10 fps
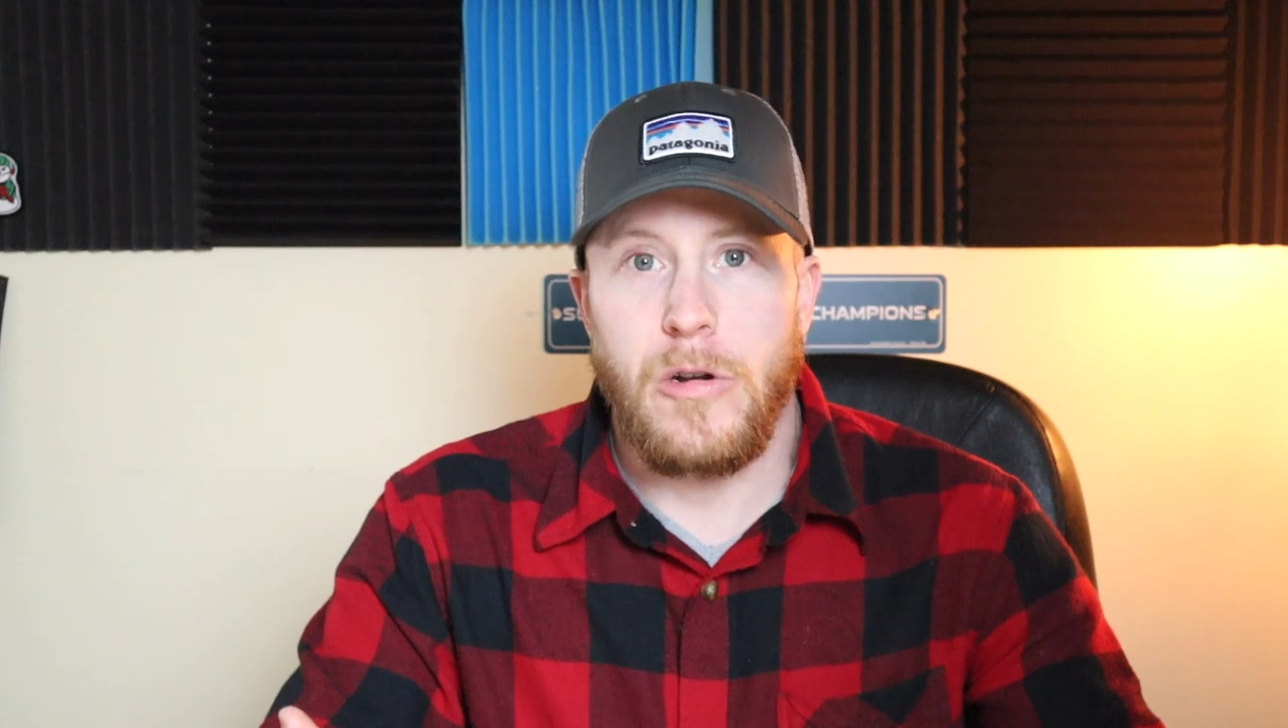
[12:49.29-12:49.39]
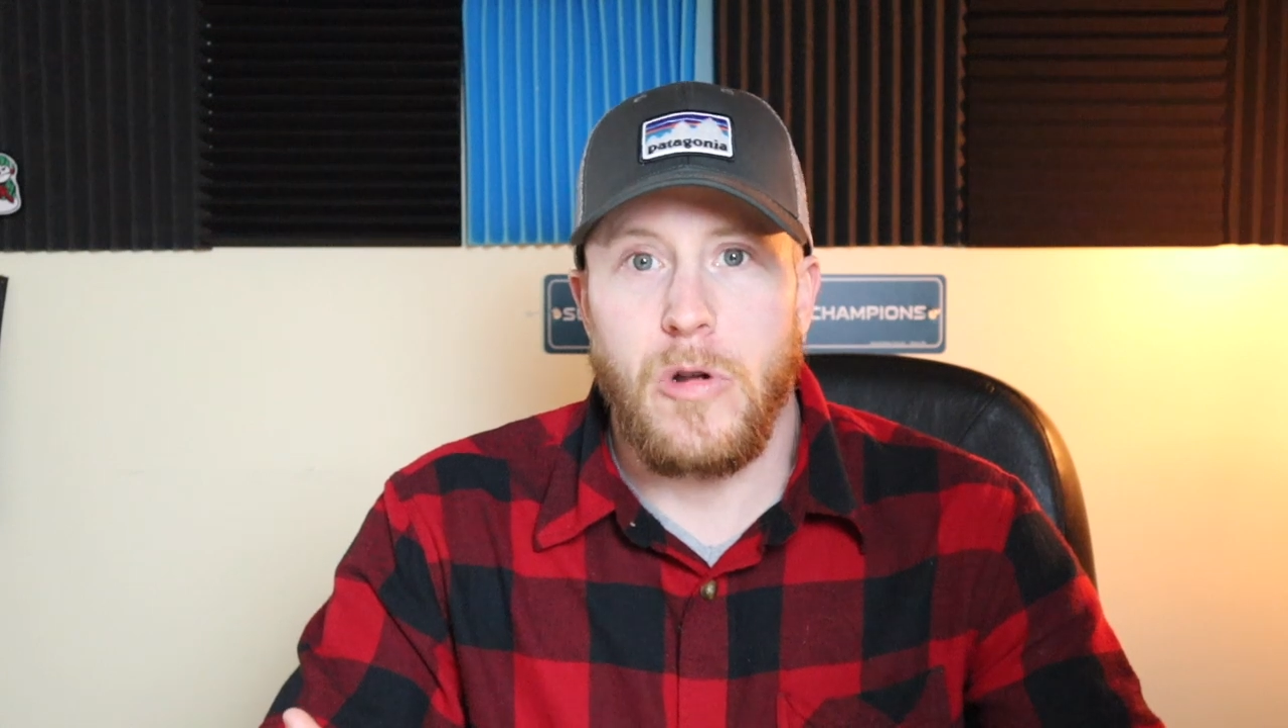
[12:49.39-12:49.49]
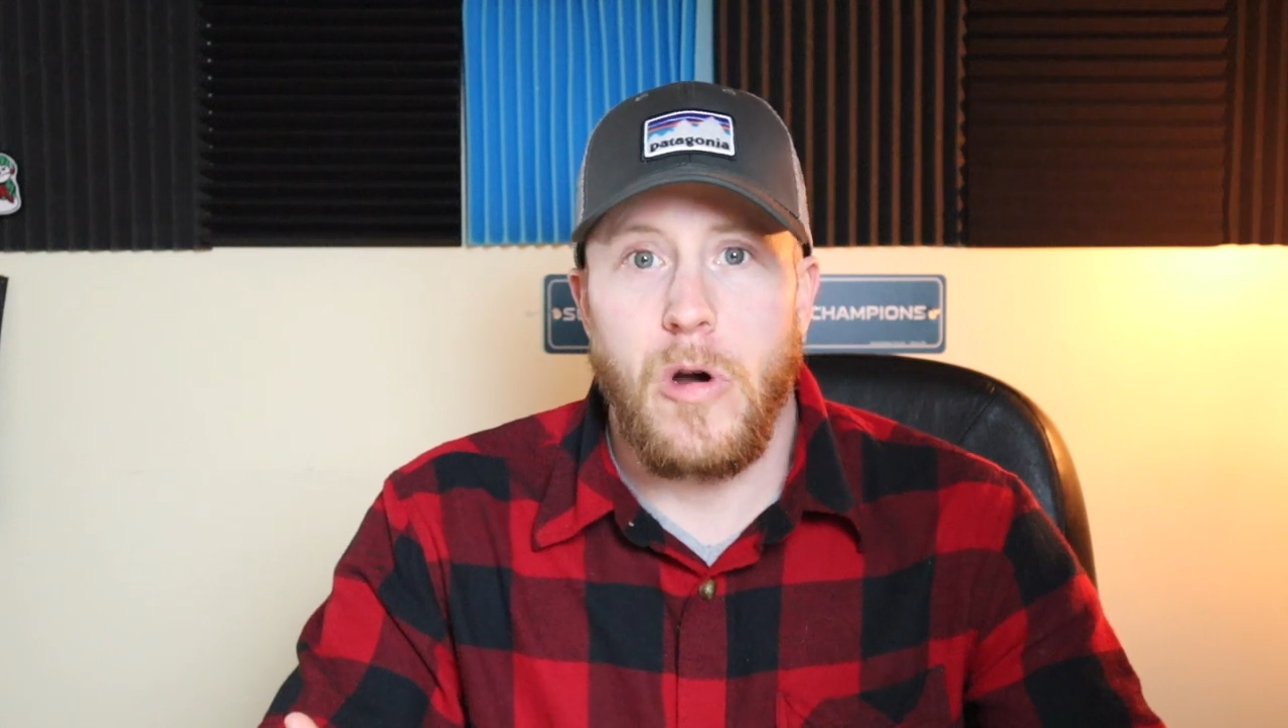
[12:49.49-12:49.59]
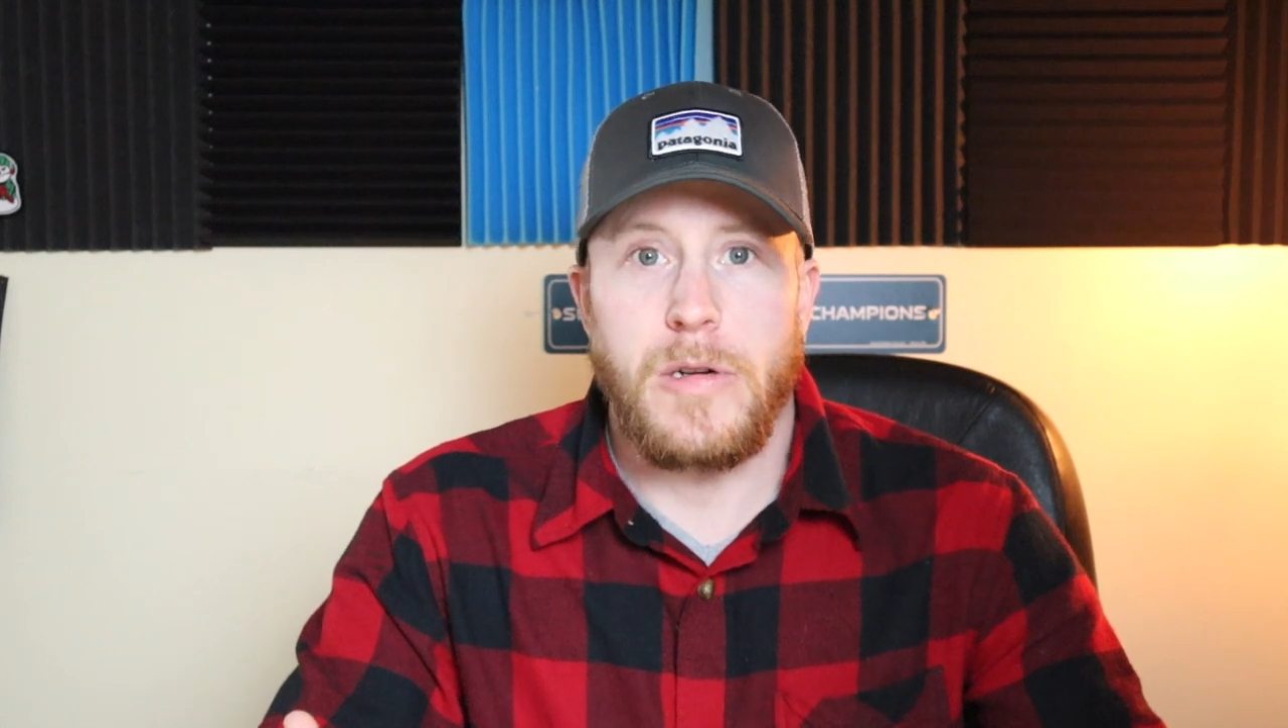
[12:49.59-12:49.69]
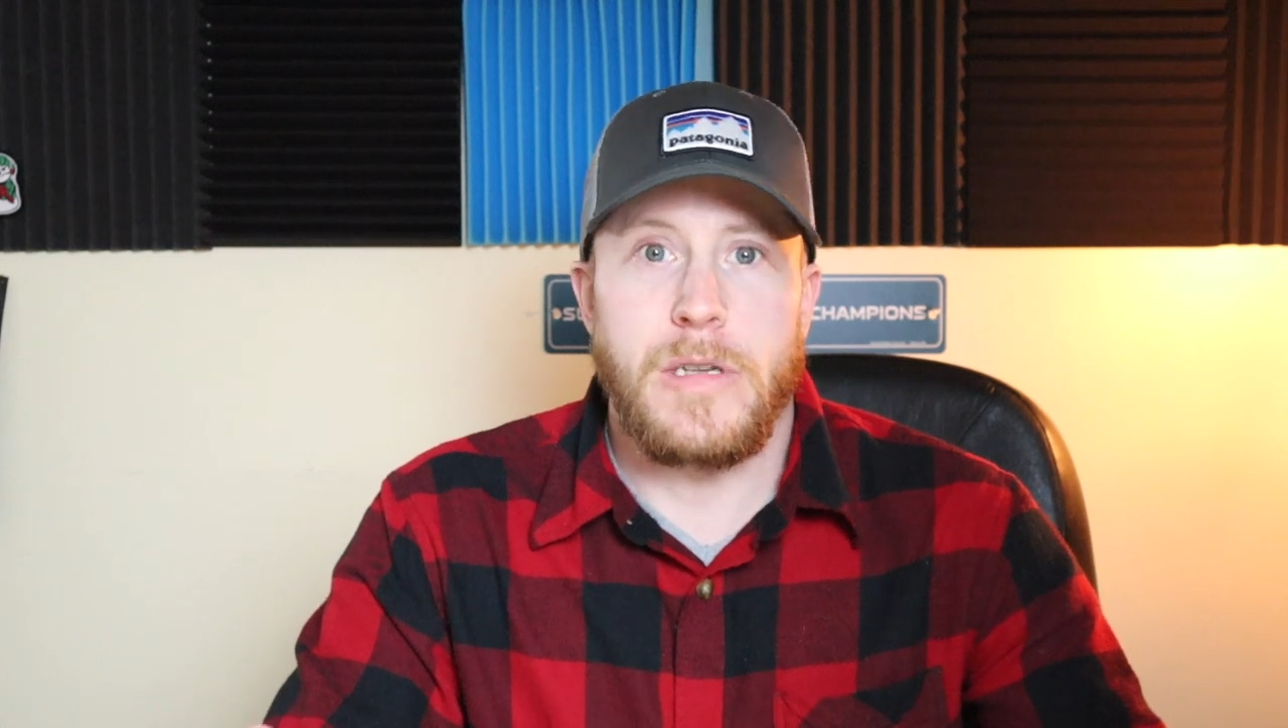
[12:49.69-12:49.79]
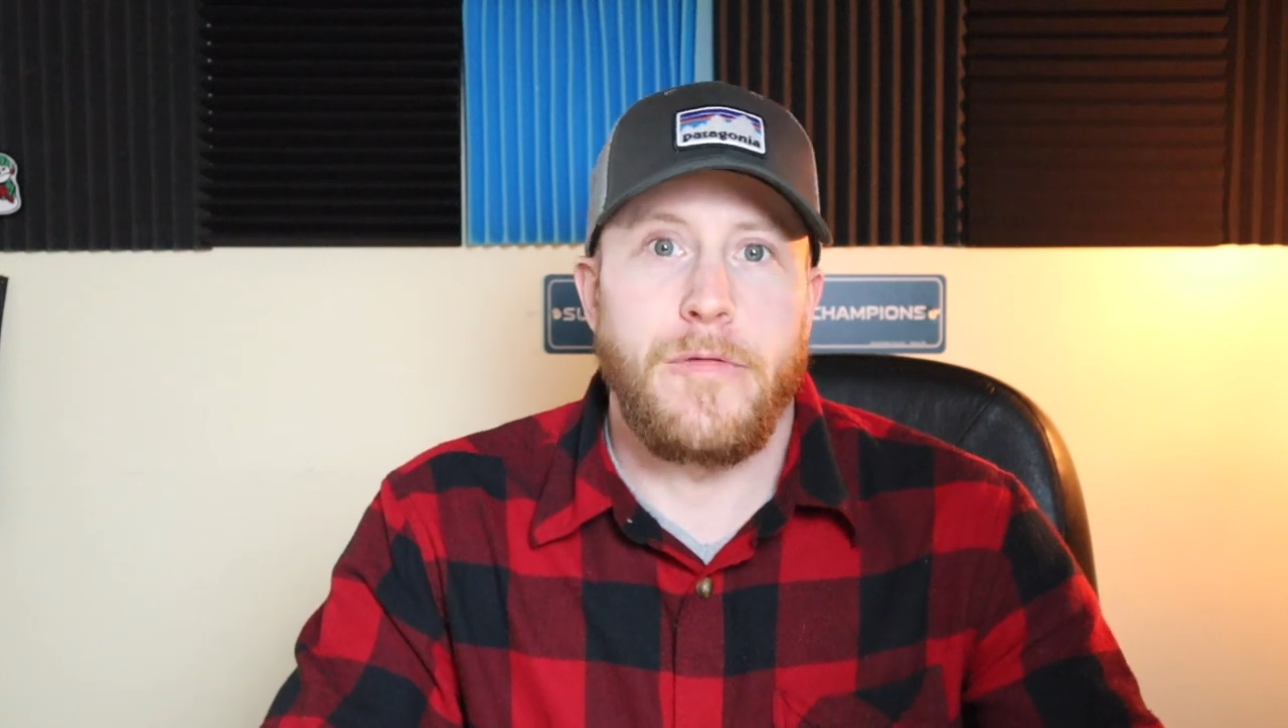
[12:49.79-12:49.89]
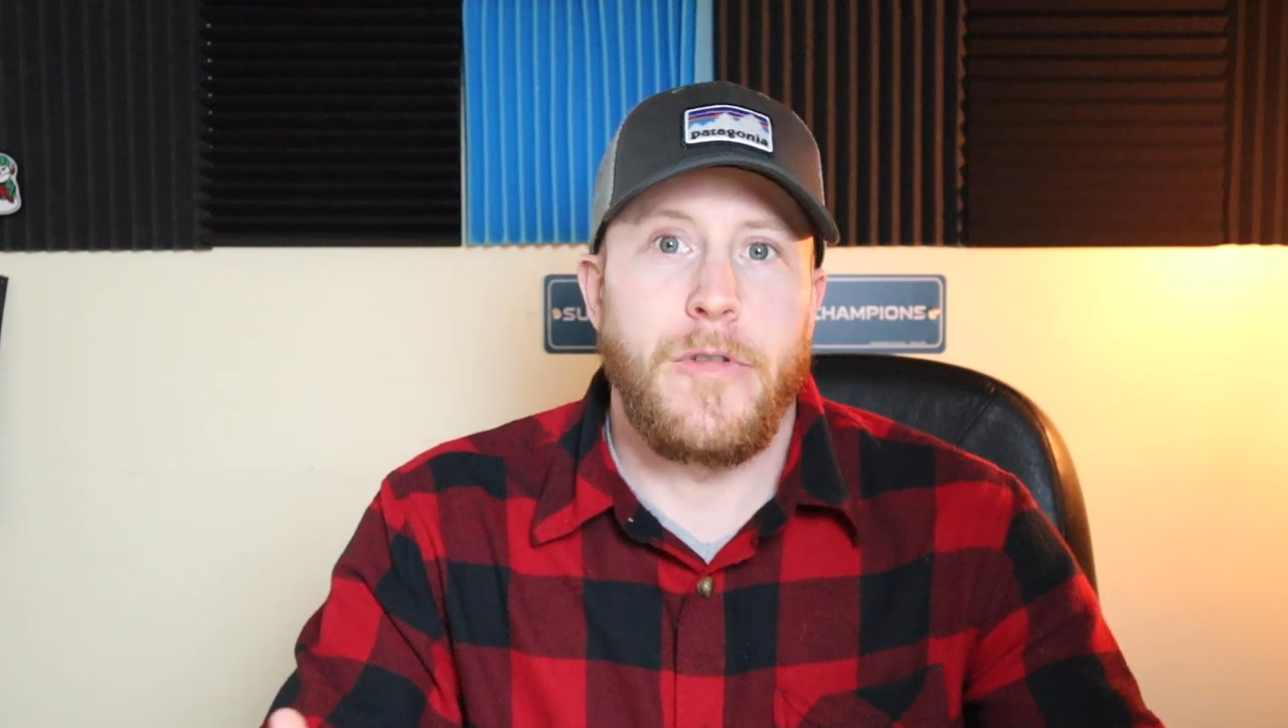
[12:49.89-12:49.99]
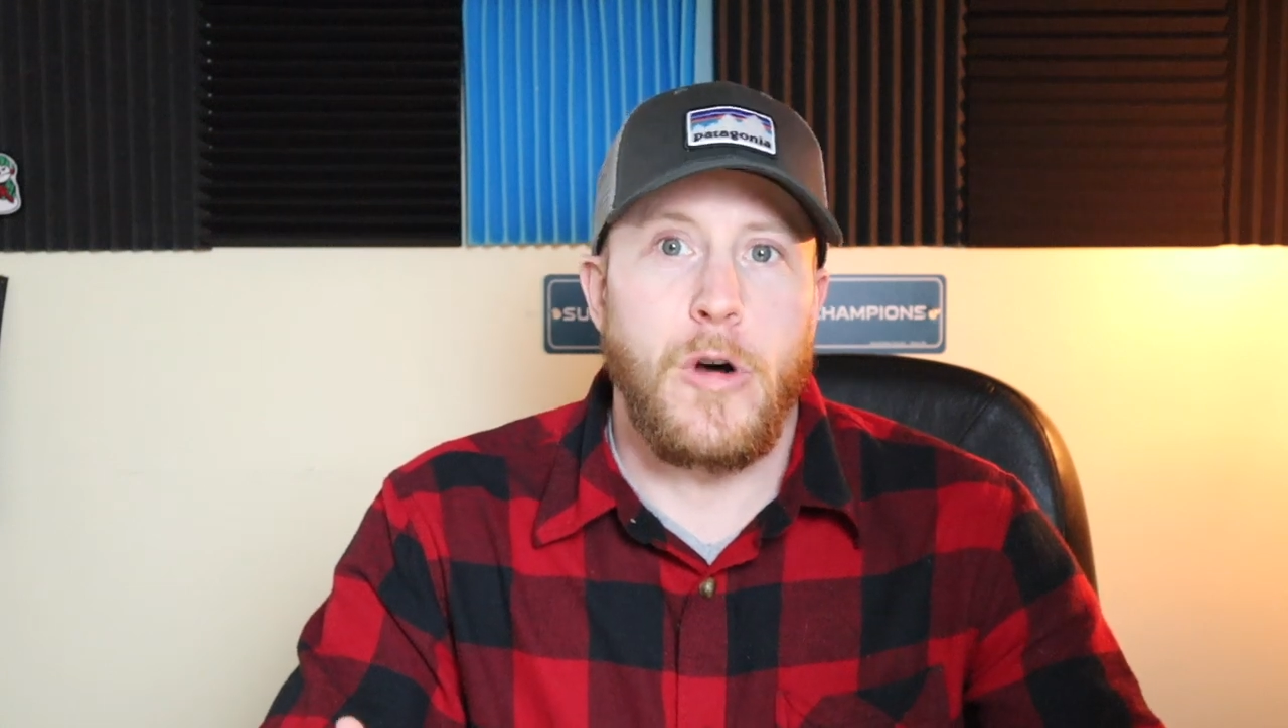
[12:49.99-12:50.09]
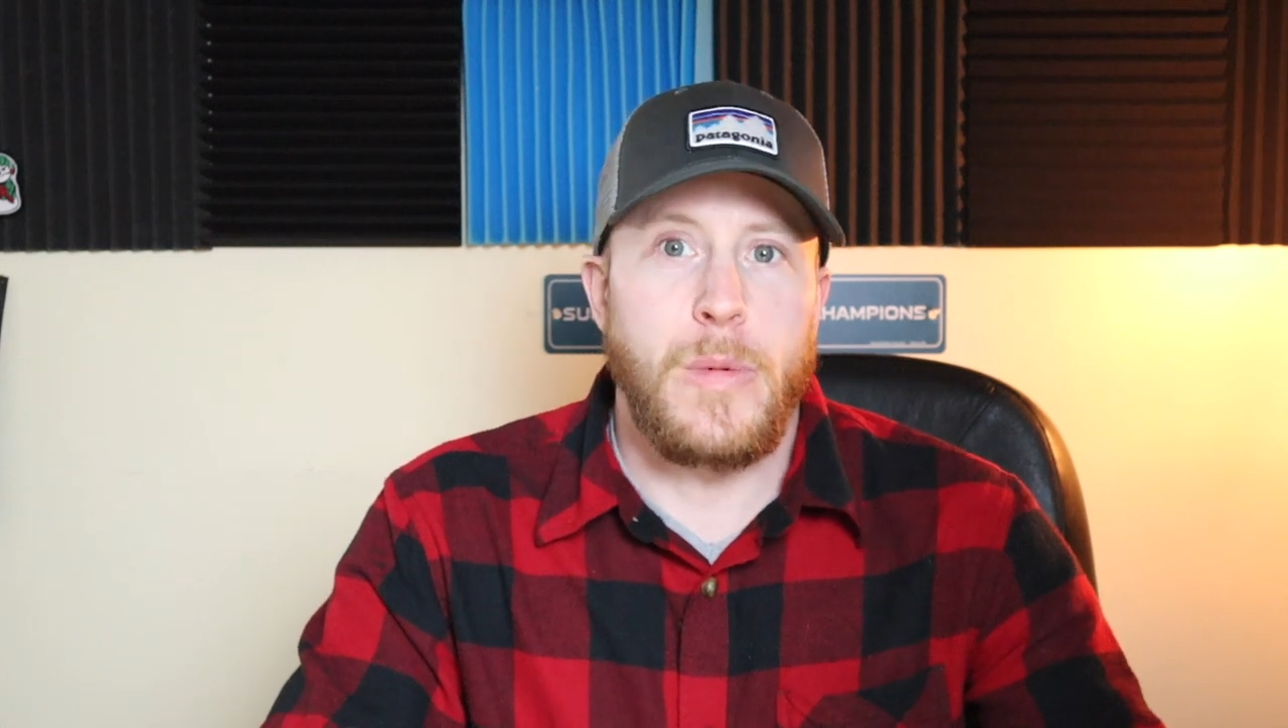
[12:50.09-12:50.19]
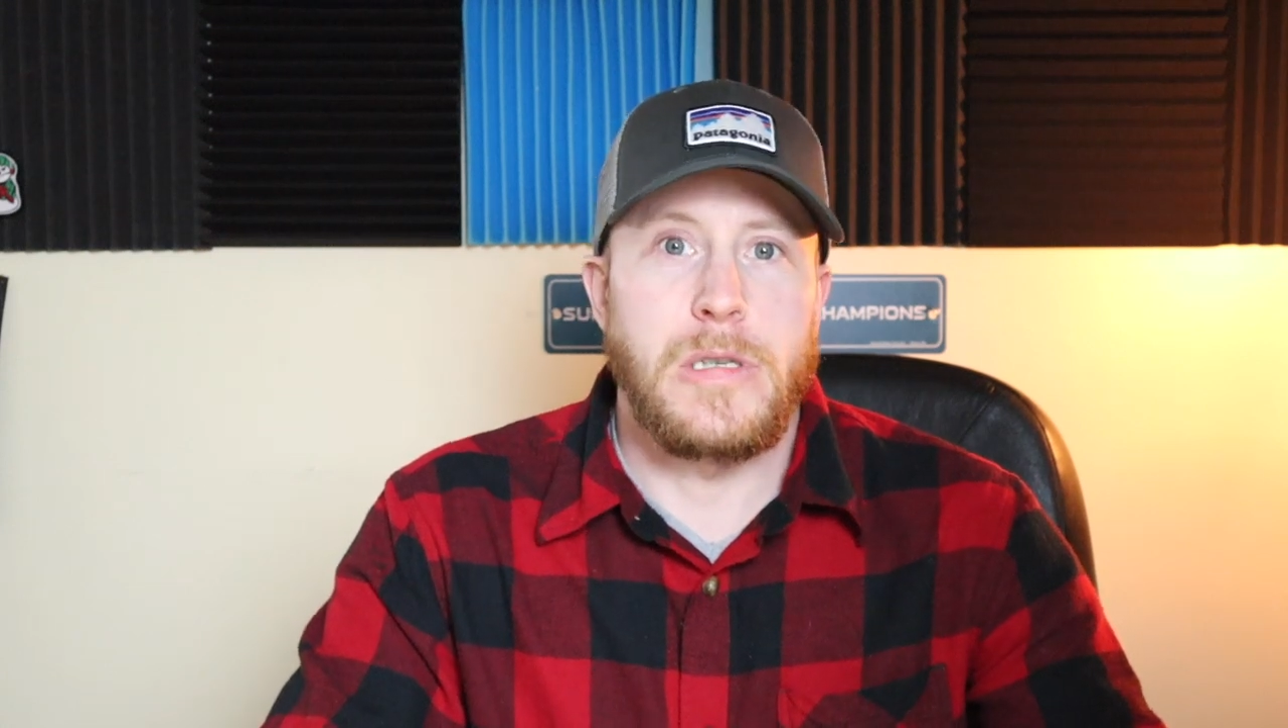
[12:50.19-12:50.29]
their dogs and
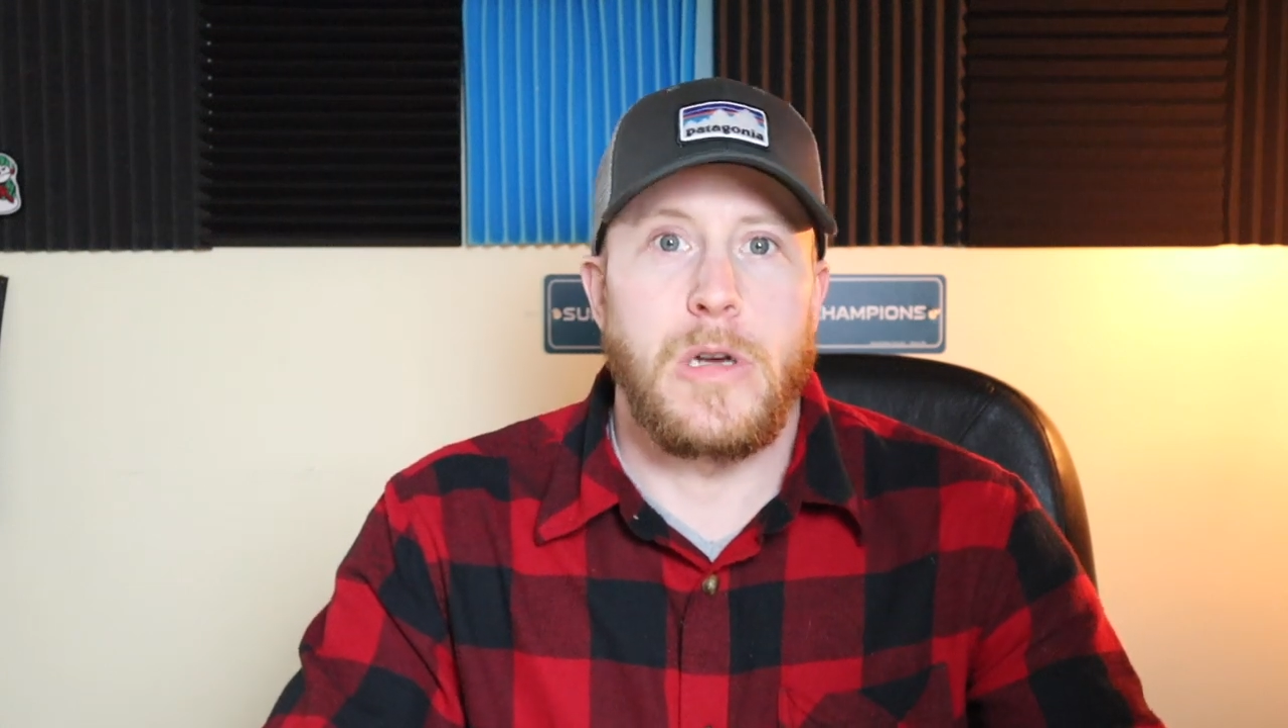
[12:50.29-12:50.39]
film it.